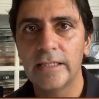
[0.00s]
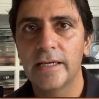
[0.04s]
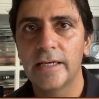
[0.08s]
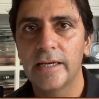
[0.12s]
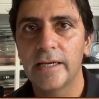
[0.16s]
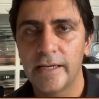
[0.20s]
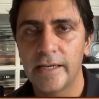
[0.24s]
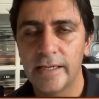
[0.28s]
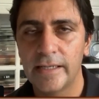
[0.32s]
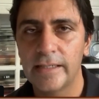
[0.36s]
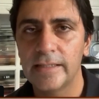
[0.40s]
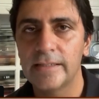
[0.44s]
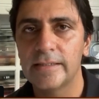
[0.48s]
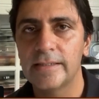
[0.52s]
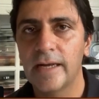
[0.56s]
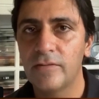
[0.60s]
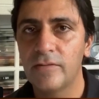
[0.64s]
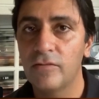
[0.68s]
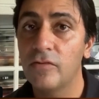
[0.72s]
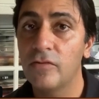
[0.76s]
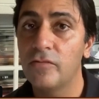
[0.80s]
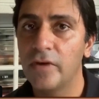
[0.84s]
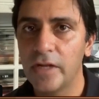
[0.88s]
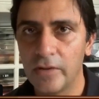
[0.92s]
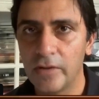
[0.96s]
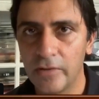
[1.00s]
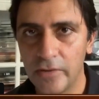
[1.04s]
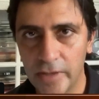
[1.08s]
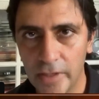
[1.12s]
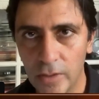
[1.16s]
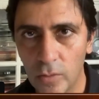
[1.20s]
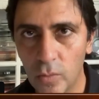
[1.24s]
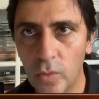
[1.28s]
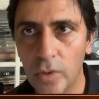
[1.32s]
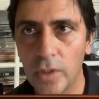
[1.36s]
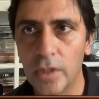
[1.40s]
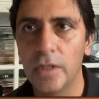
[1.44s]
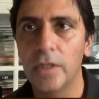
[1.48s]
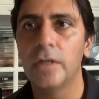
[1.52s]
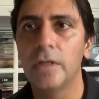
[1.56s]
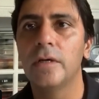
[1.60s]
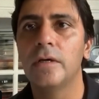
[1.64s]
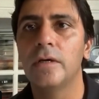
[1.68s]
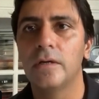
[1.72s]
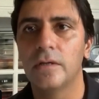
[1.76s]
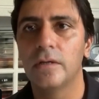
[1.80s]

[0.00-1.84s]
things that were very real world.